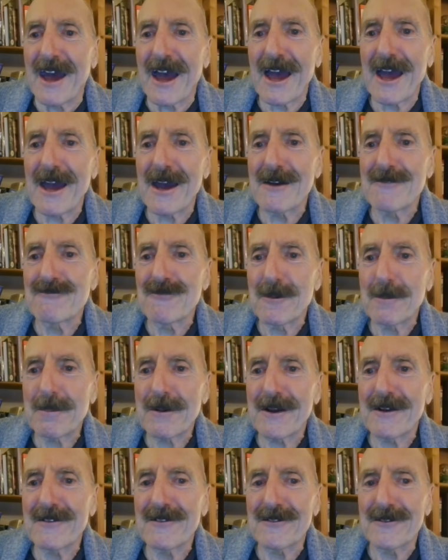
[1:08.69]
and
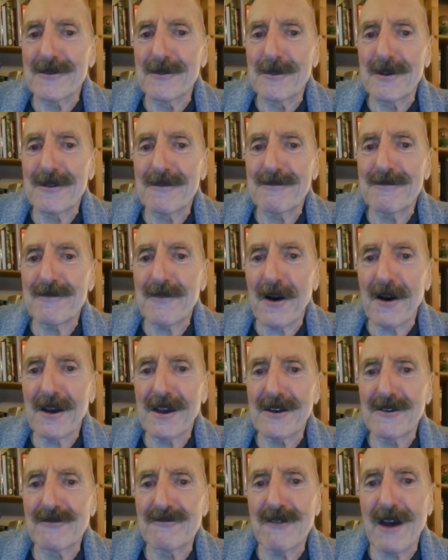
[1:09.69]
replaced them with fine